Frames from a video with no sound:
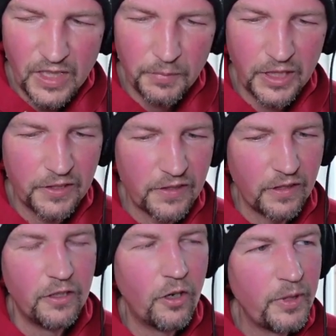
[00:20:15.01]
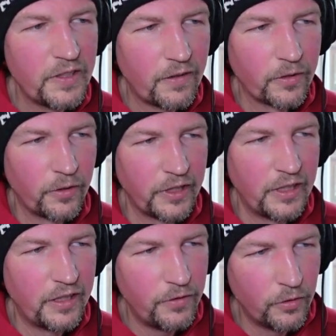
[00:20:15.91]
Because nobody's ever going to
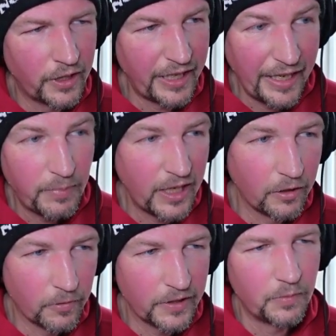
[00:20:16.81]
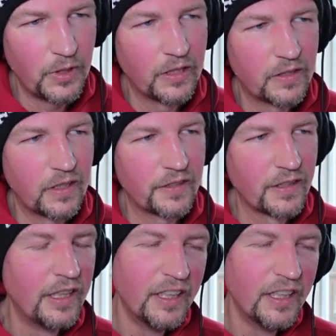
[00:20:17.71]
give you a cake baking recipe that says,